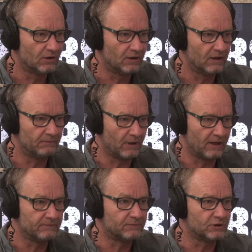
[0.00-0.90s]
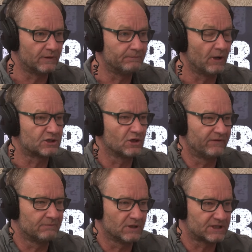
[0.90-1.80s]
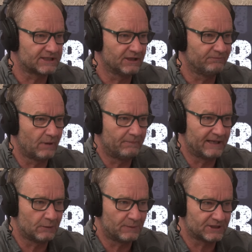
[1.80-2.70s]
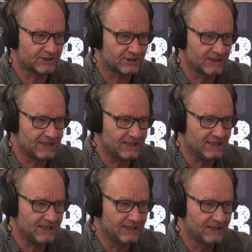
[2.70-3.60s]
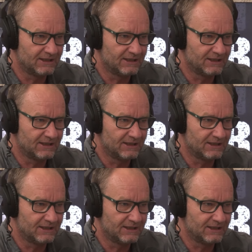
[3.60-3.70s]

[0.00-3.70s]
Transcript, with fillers: Mm. By doing, by serving myself, by being a bit sneaky,